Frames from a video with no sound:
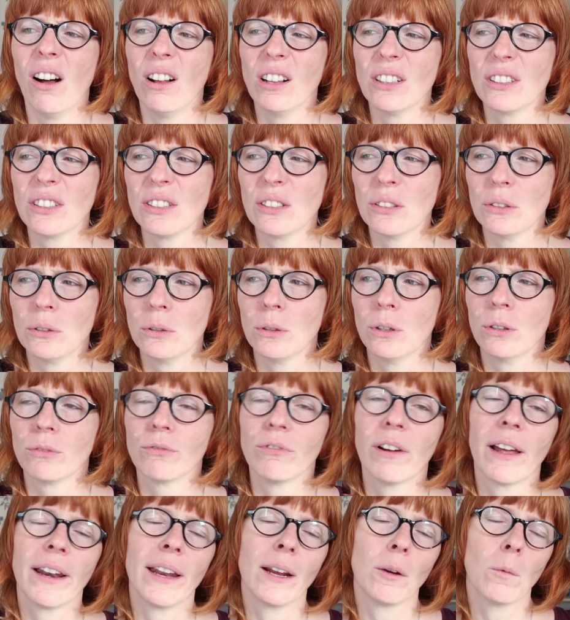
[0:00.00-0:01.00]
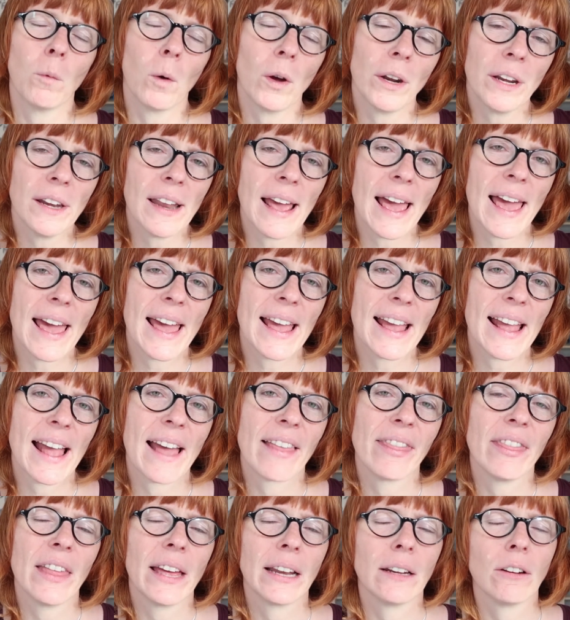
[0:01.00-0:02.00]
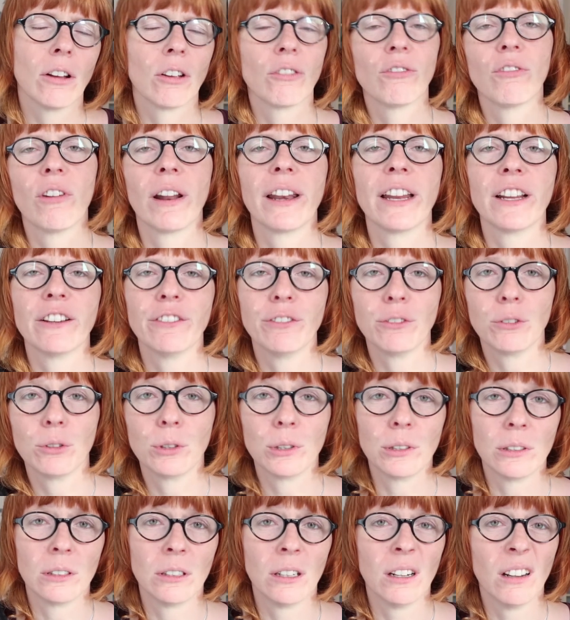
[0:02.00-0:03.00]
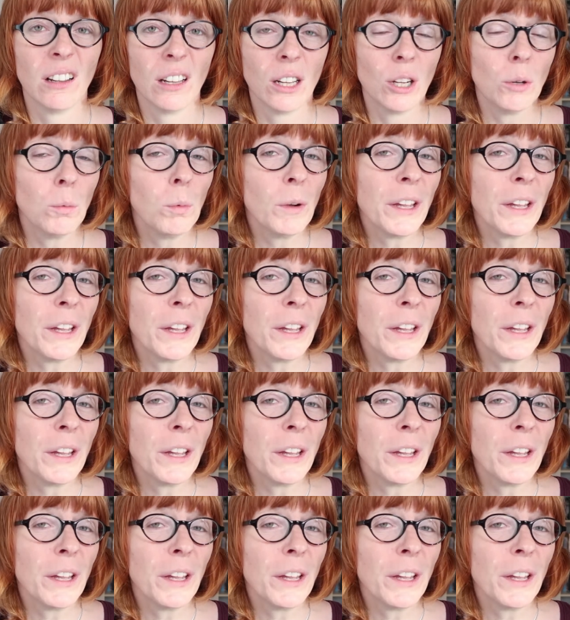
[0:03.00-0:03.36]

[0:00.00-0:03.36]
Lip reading: also running one day and then not running for a